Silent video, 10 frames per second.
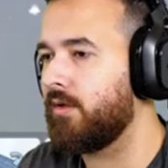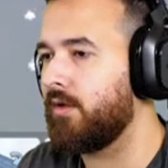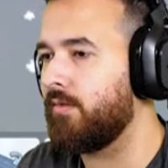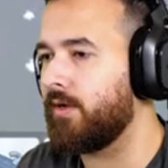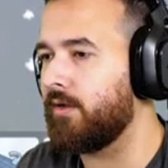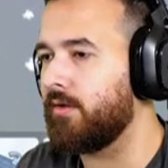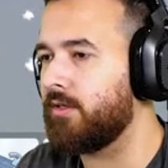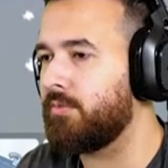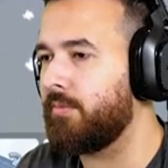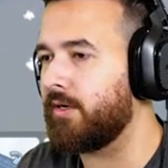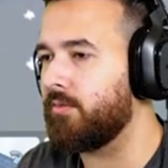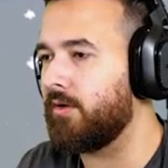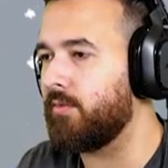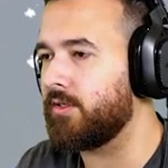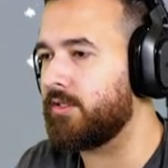Oh, hang on. Let's put it back to
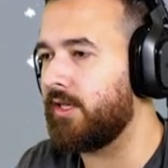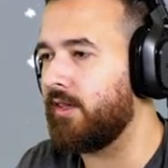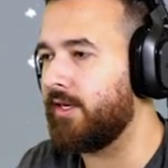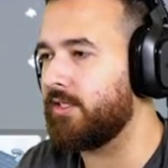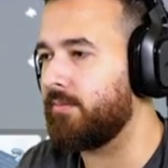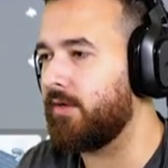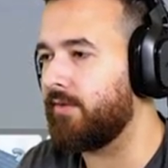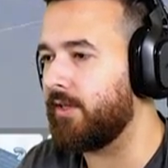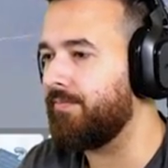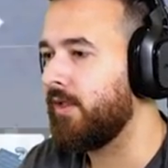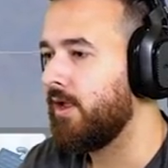where it was because that lines up perfectly.